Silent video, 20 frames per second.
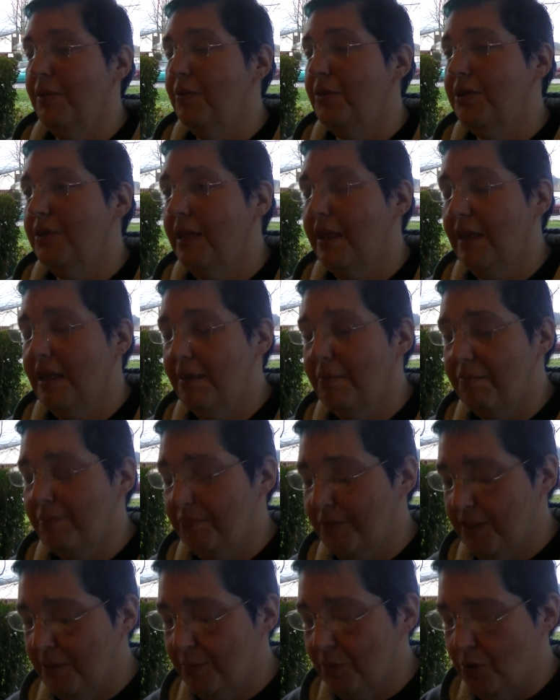It was like
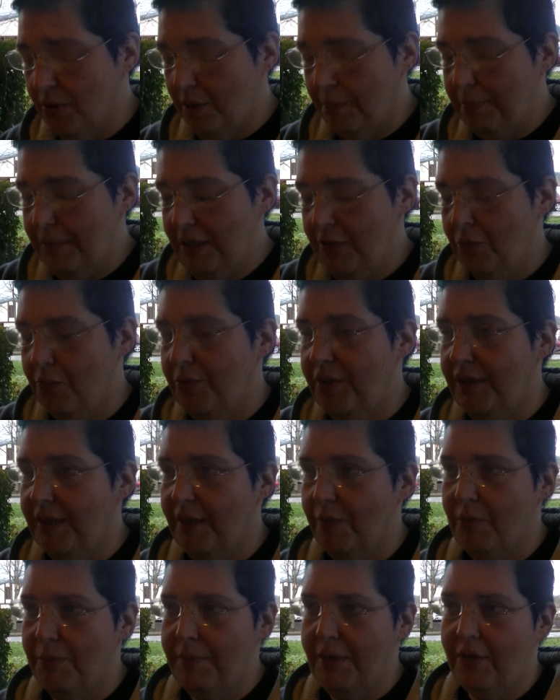some sort of pit that they
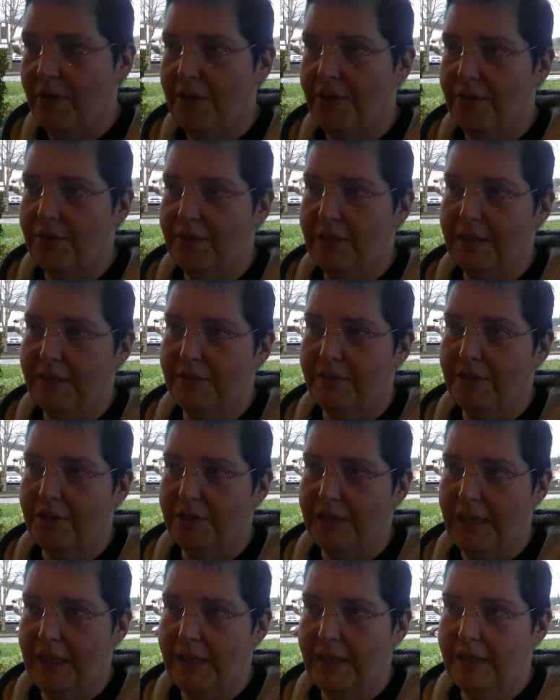would bury their
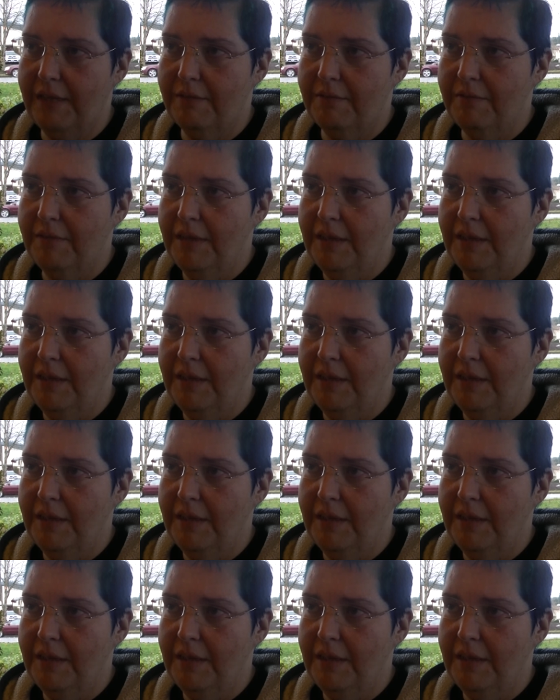dead in